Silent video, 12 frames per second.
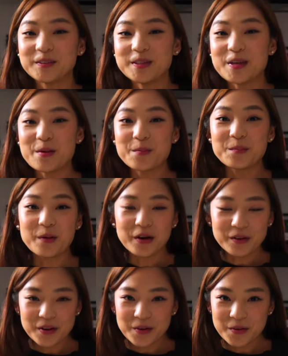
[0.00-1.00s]
So
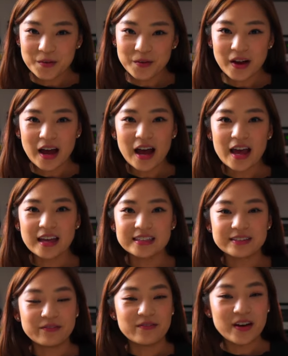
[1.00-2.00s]
tomorrow
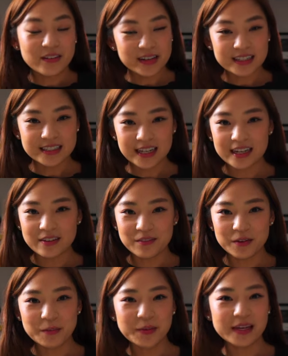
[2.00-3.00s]
is very exciting
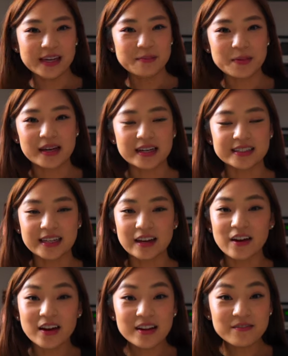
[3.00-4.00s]
for me because I
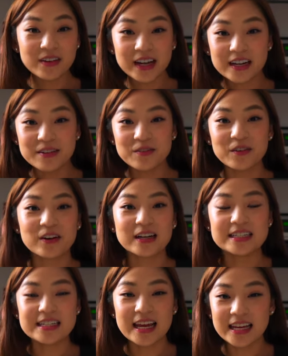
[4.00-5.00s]
got invited for
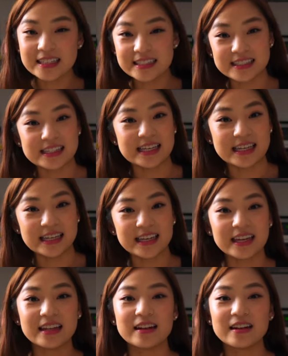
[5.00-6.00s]
a
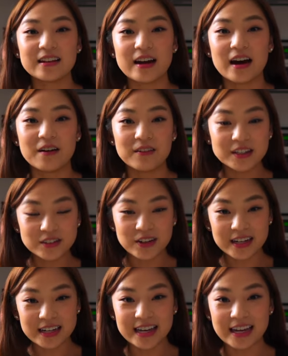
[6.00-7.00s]
tasting in a
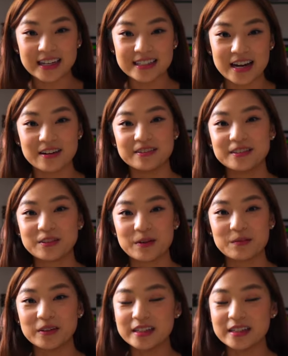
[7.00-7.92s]
restaurant in K-Town. So I'm